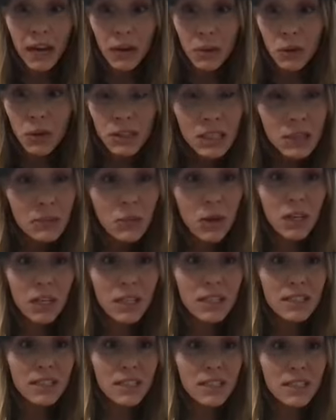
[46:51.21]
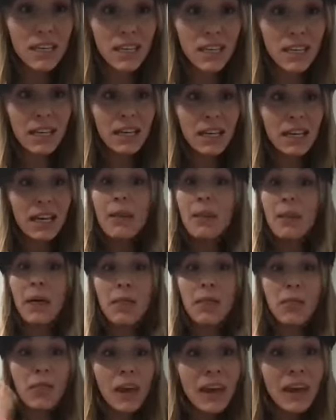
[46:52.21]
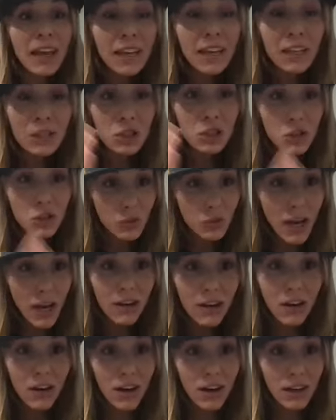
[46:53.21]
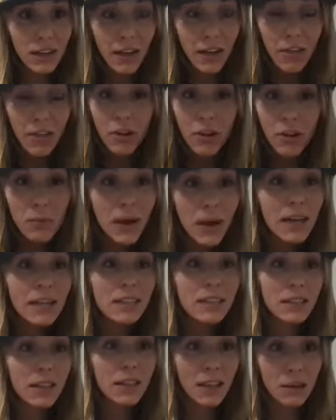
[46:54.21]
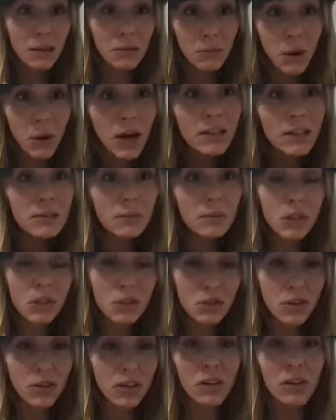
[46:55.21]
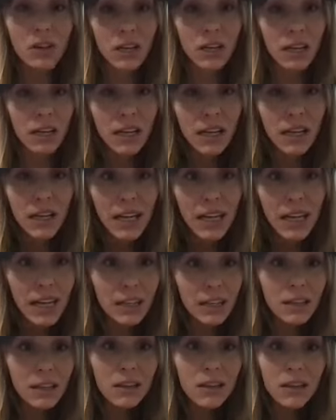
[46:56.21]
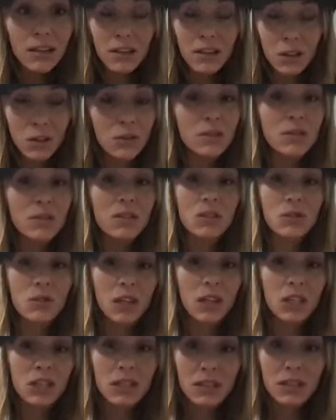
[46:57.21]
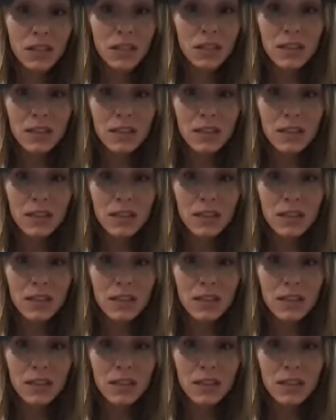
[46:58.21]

I want them on a ski that they can shred on the best that they can possibly shred on in those situations.